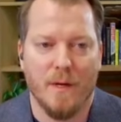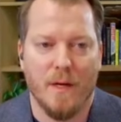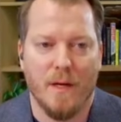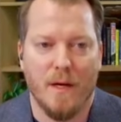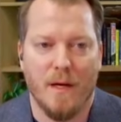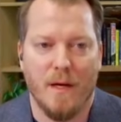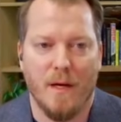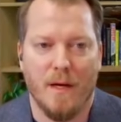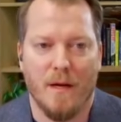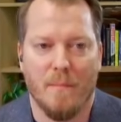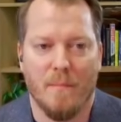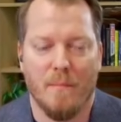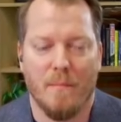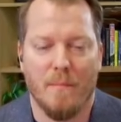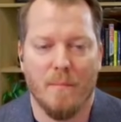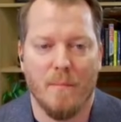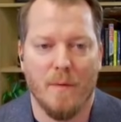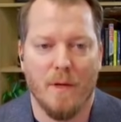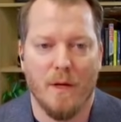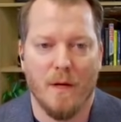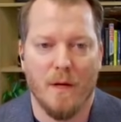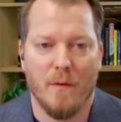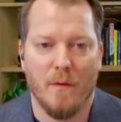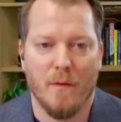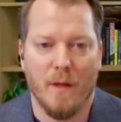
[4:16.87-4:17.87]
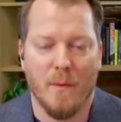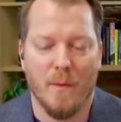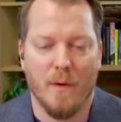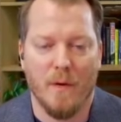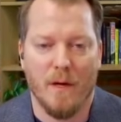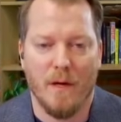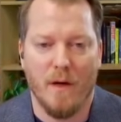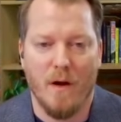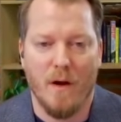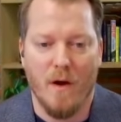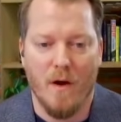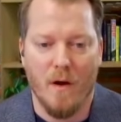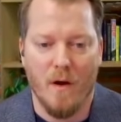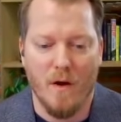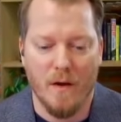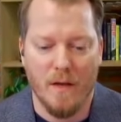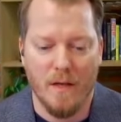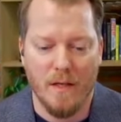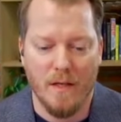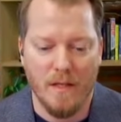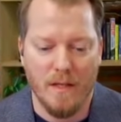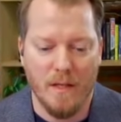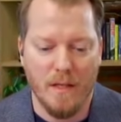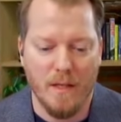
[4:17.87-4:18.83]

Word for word: Um, you know, they were in R and